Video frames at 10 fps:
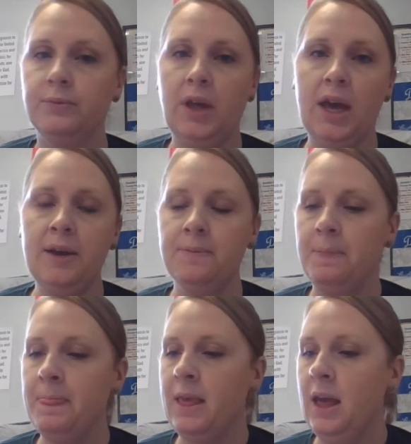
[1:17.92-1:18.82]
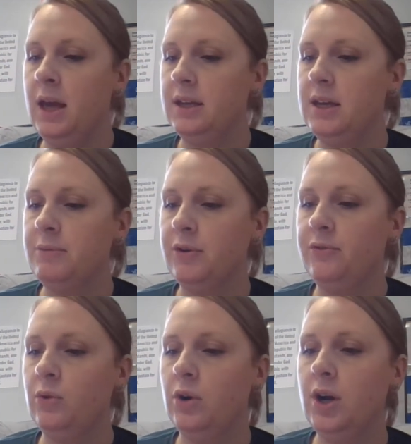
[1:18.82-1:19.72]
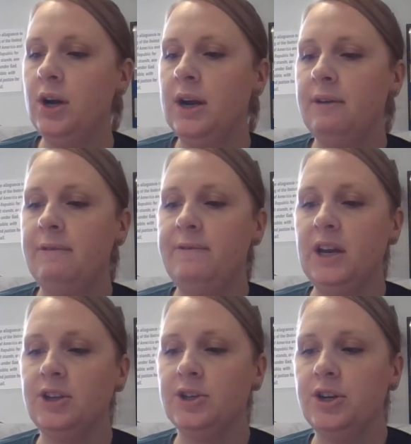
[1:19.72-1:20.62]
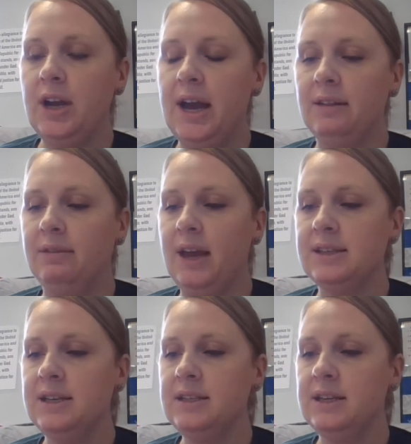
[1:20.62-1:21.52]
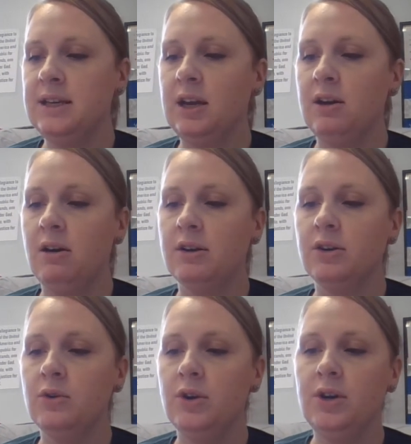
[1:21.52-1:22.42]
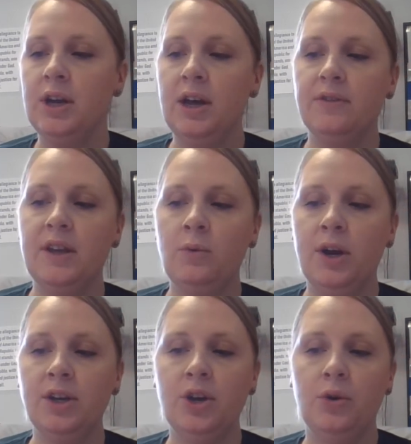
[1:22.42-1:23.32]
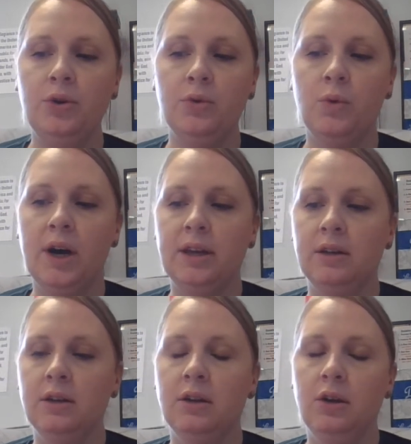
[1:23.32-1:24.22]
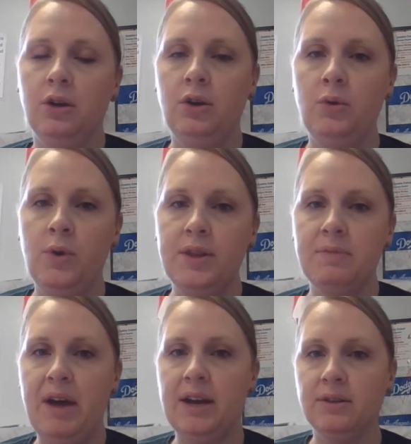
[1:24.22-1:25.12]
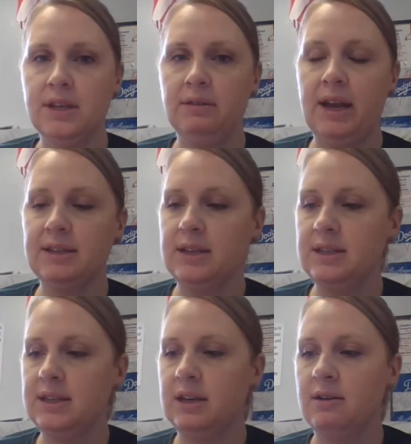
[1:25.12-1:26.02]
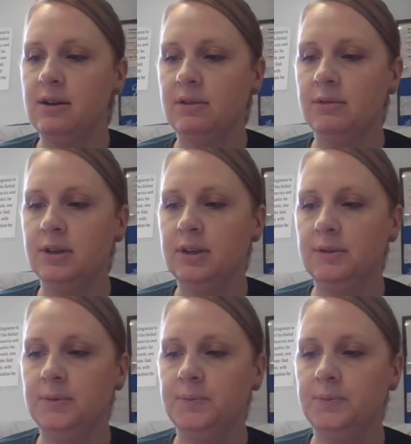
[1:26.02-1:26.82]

Okay. Number 4, Victor at Lexington and Concord. They want to know who won. Who won the battles at Lexington and Concord?